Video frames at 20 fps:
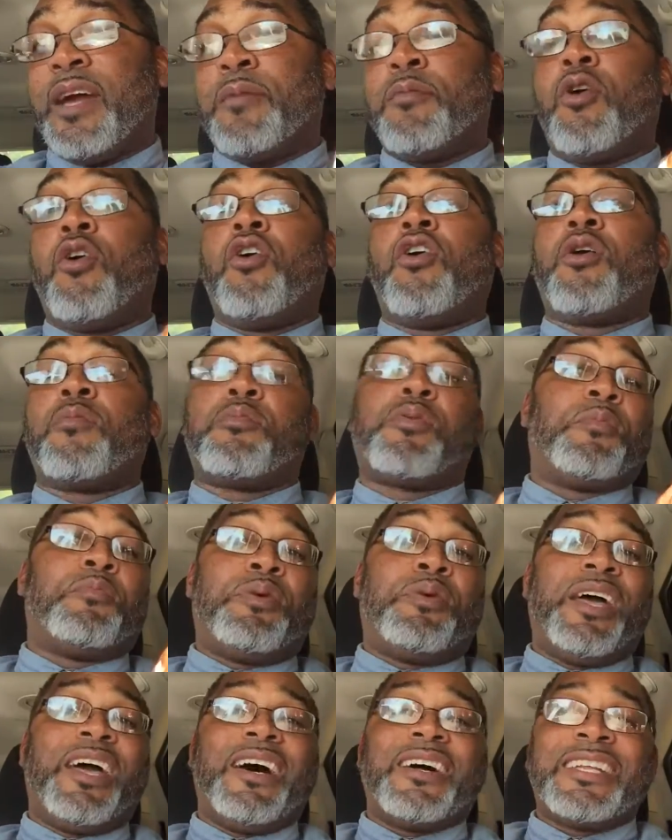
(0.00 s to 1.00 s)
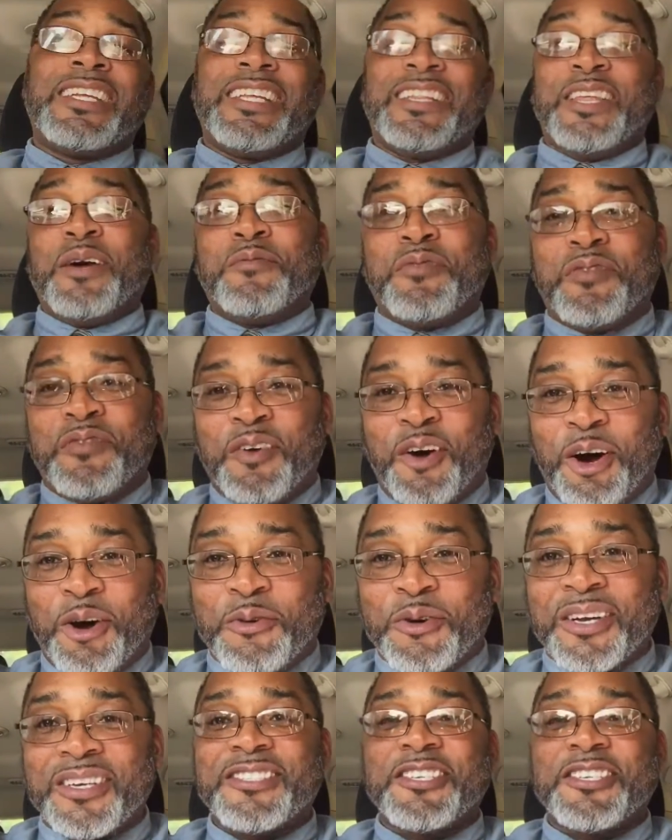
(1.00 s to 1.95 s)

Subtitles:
them or propelling them forward.